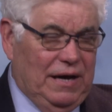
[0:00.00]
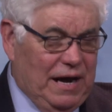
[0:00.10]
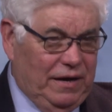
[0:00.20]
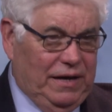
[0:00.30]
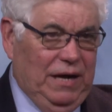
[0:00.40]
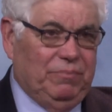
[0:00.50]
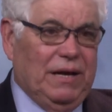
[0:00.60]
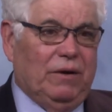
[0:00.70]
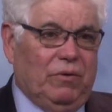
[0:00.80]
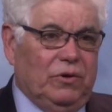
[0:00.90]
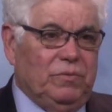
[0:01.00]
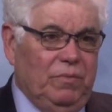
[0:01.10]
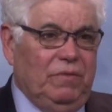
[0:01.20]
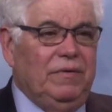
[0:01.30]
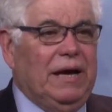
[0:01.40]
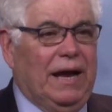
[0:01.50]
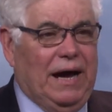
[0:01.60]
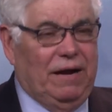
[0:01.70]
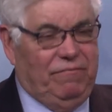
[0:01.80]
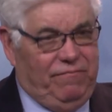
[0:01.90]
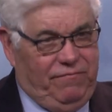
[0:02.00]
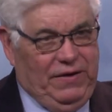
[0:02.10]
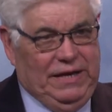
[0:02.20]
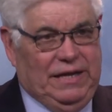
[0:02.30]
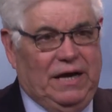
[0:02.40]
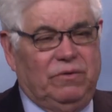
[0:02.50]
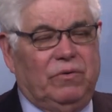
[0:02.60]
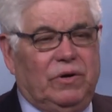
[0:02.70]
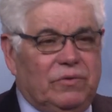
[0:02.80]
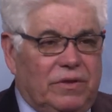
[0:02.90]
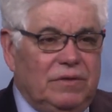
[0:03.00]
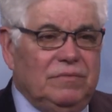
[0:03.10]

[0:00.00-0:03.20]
how to keep that growth moving and how to feed that growth.